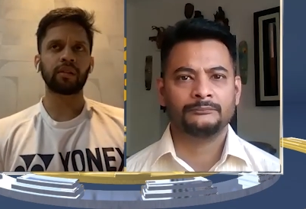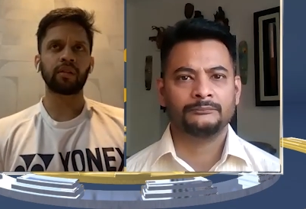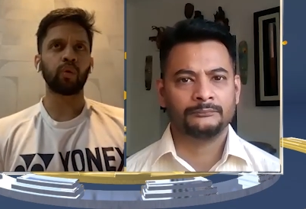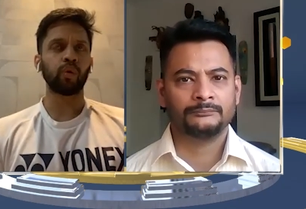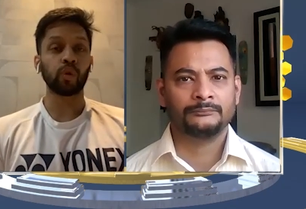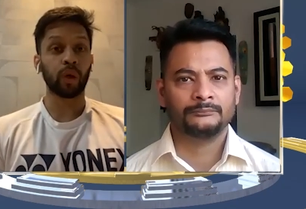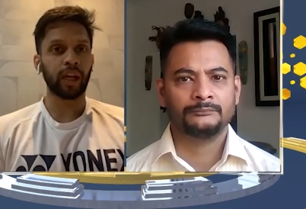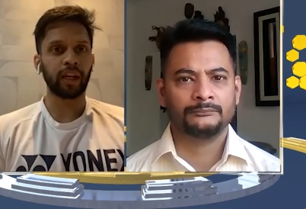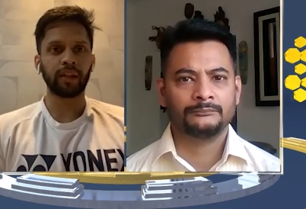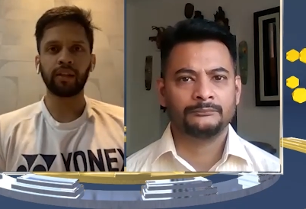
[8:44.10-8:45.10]
Speaker 1: Uh, who's
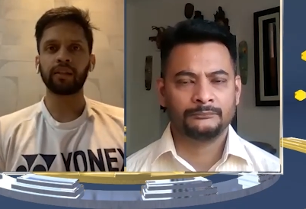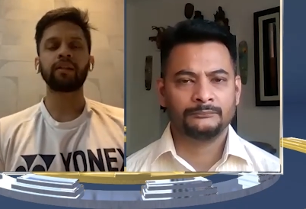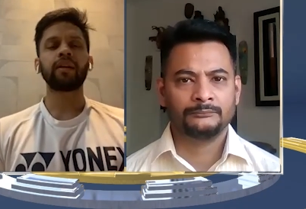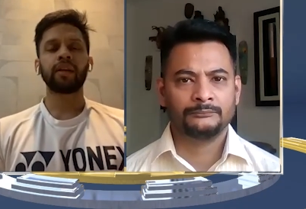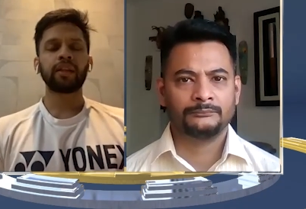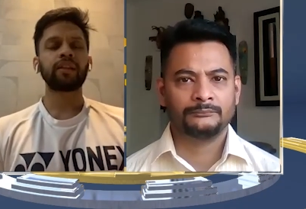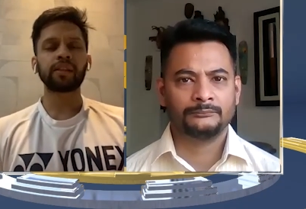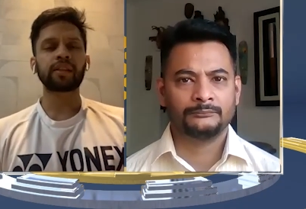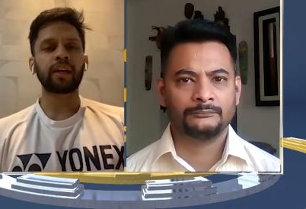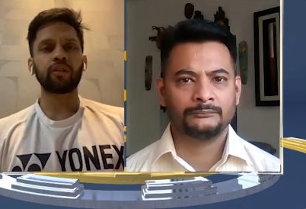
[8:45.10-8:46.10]
okayed it?
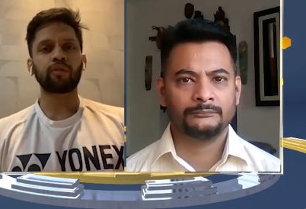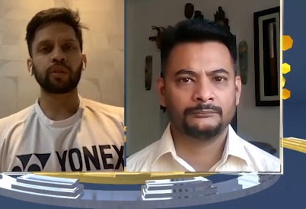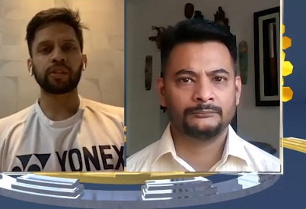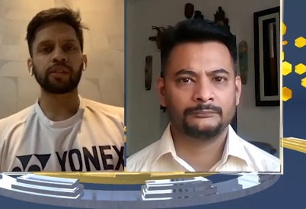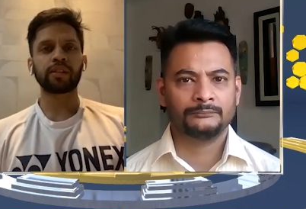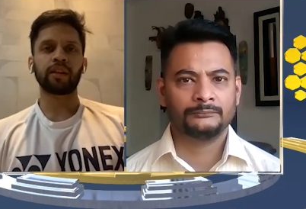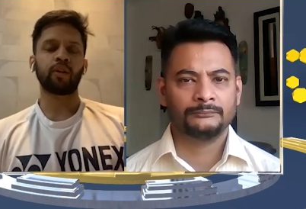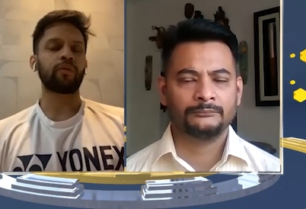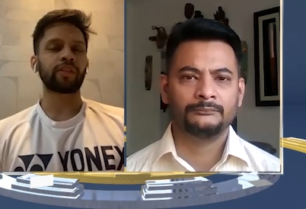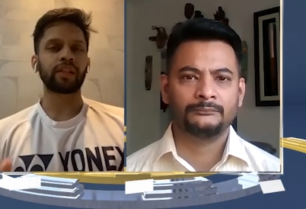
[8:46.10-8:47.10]
These kind of questions are
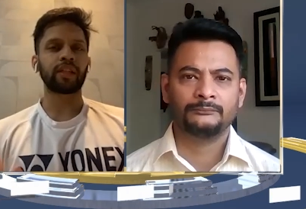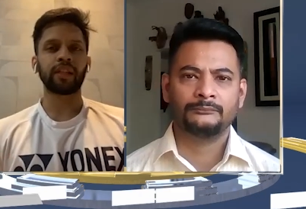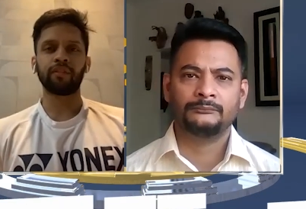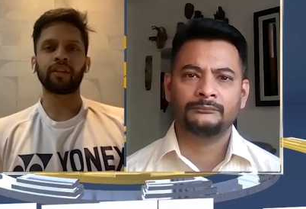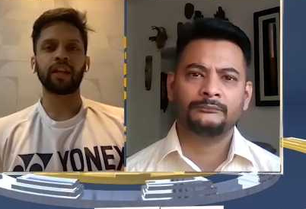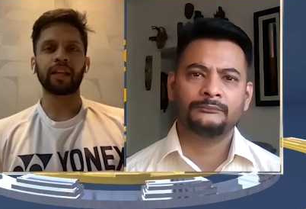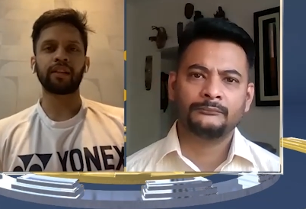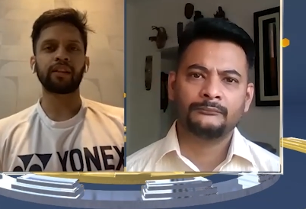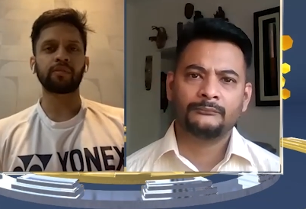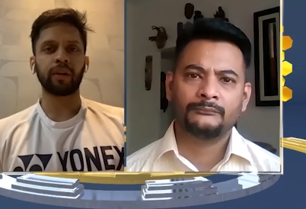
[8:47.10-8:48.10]
obviously in every
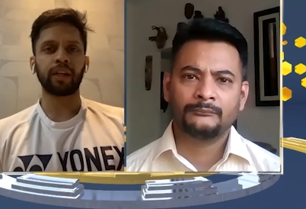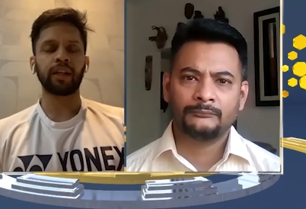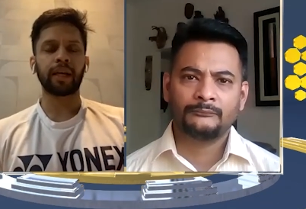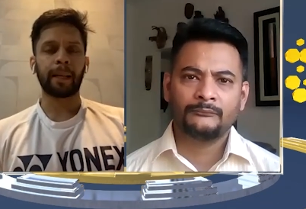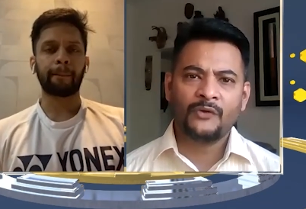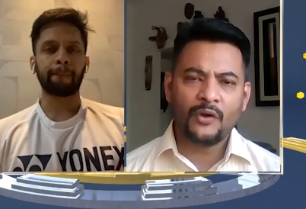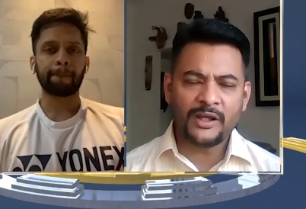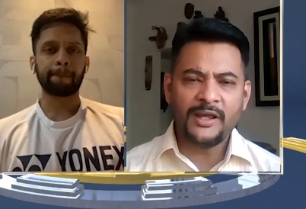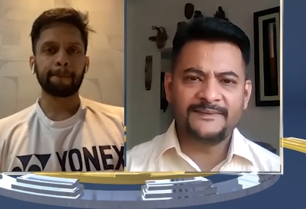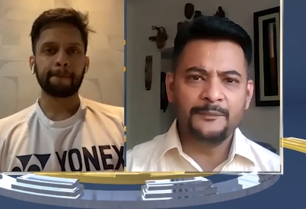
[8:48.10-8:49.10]
athlete's mind.
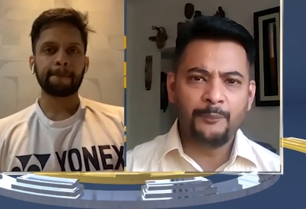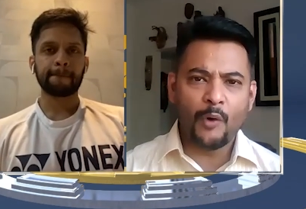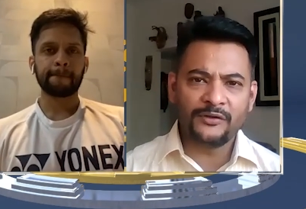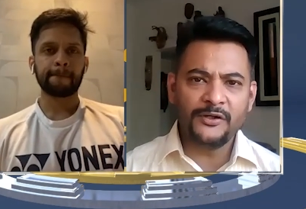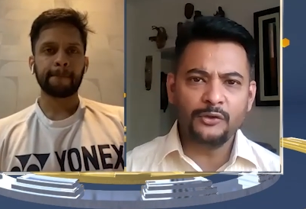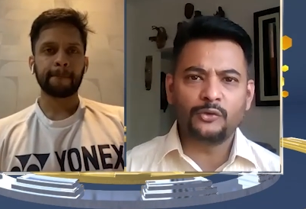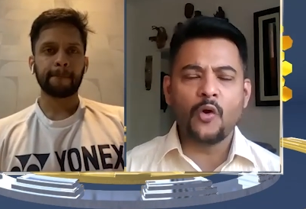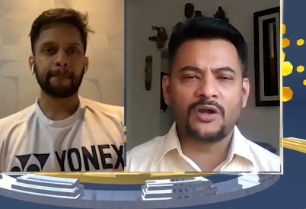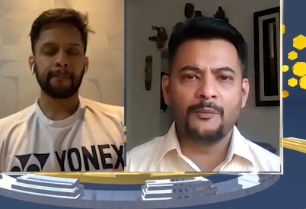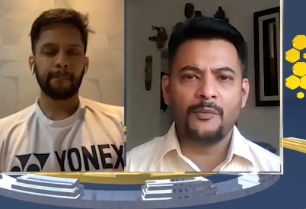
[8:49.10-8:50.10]
Okay, it's important you
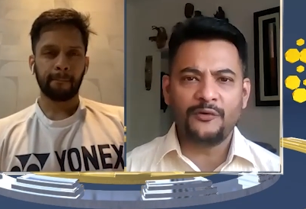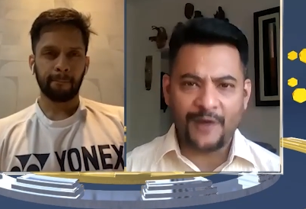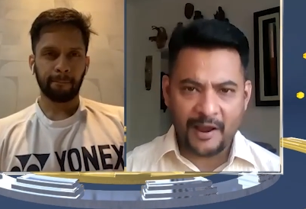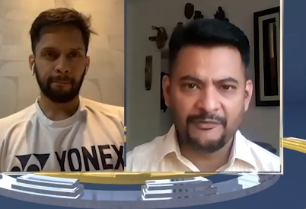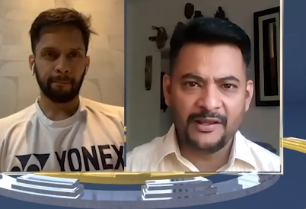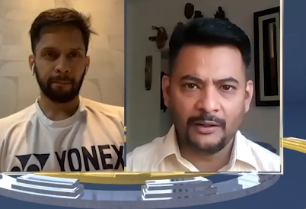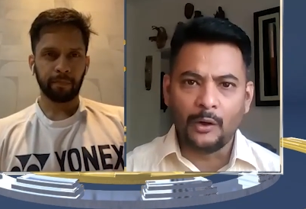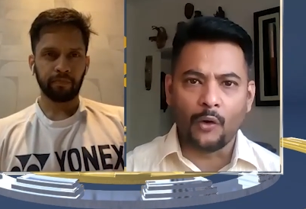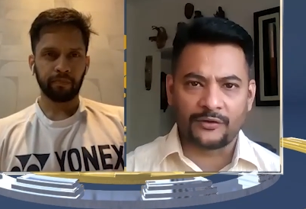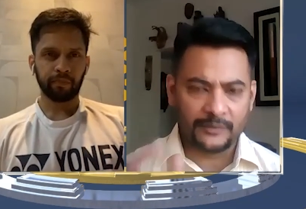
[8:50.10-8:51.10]
talk
Speaker 2: about traveling a
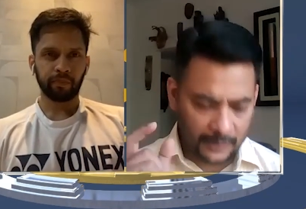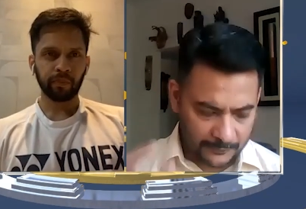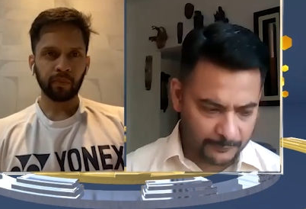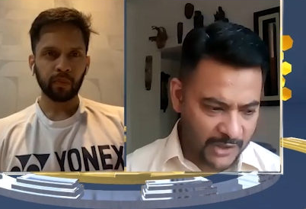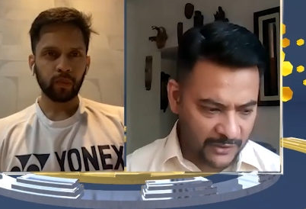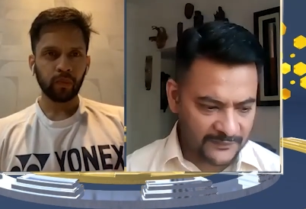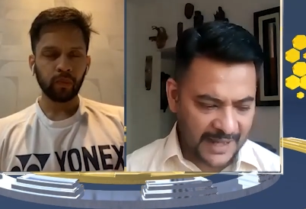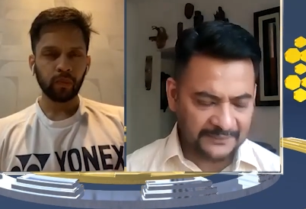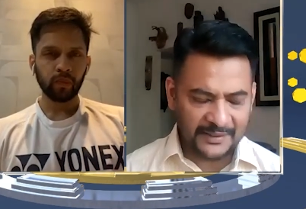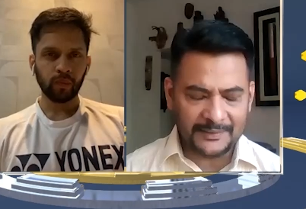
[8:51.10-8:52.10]
lot because
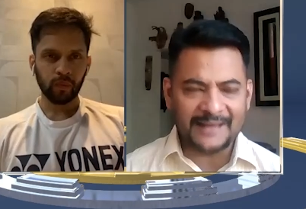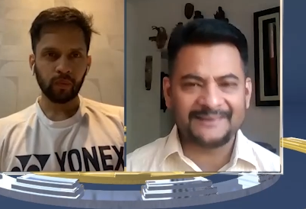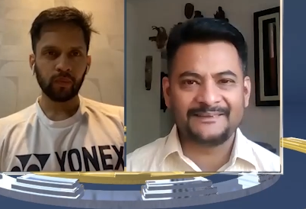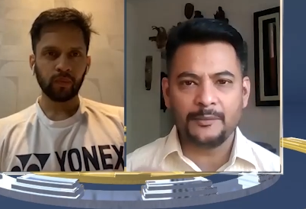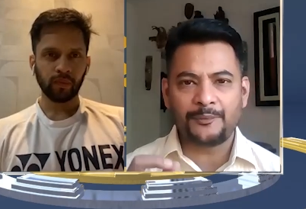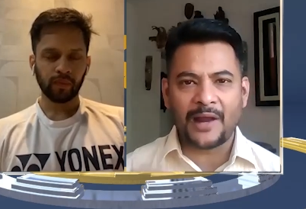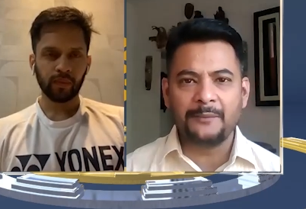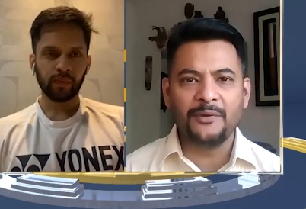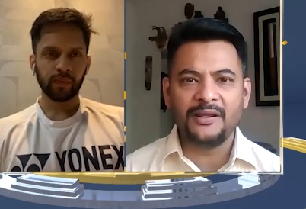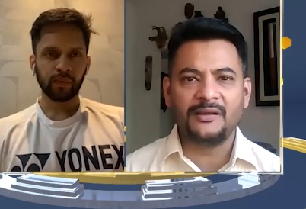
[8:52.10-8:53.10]
I think that's the
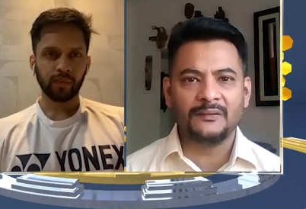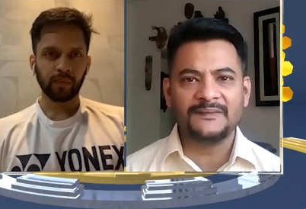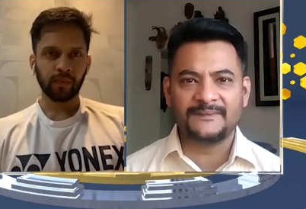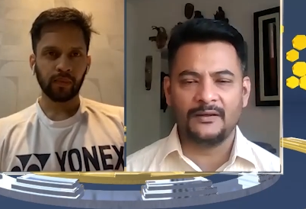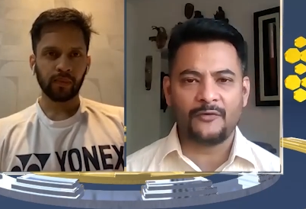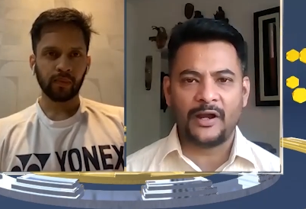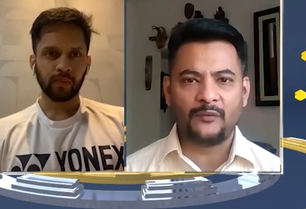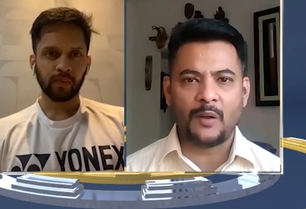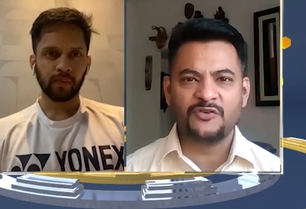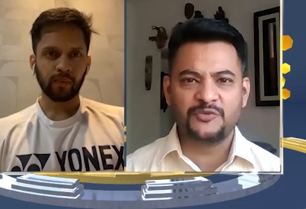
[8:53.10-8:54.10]
primary concern
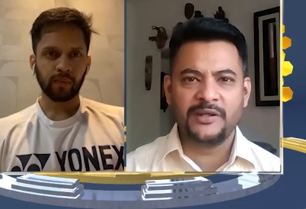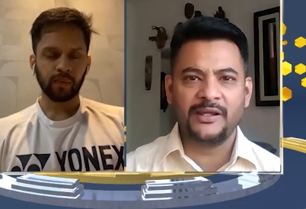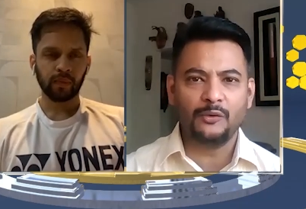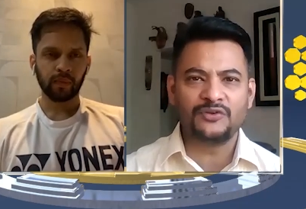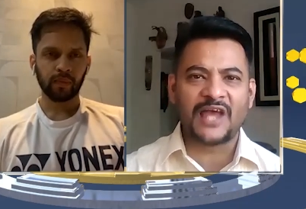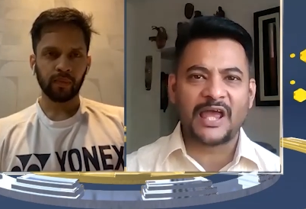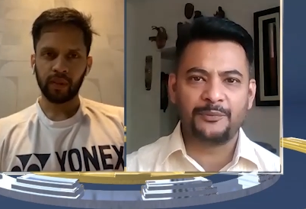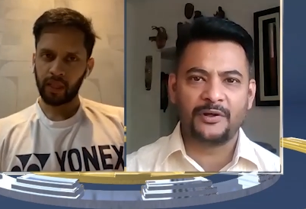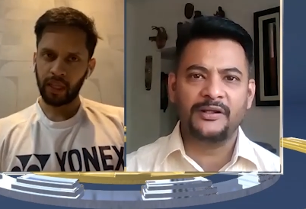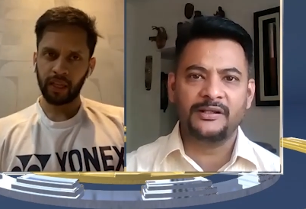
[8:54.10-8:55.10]
right now. I was speaking to Sai
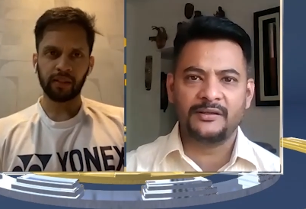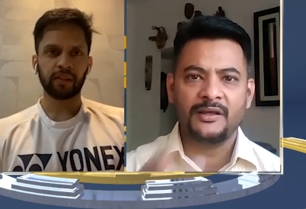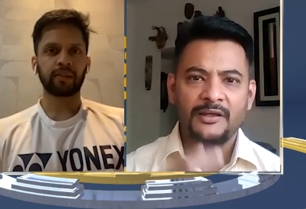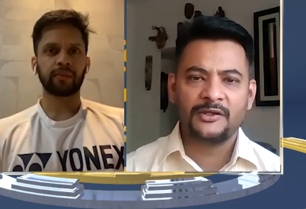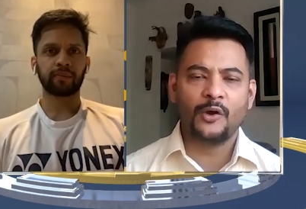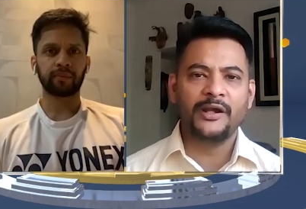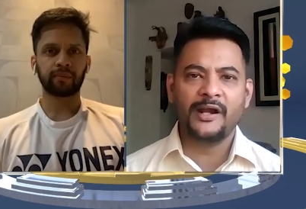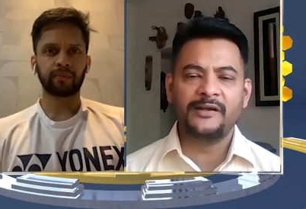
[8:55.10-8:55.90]
Praneeth, yes. your India